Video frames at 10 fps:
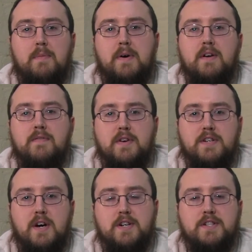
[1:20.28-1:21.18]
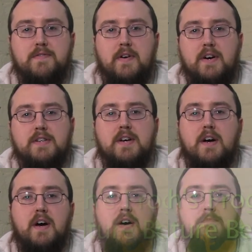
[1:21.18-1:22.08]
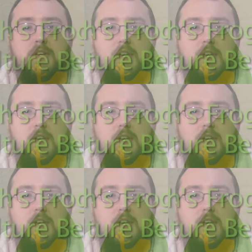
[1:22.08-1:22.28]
Hop on over to joshsfrogs.com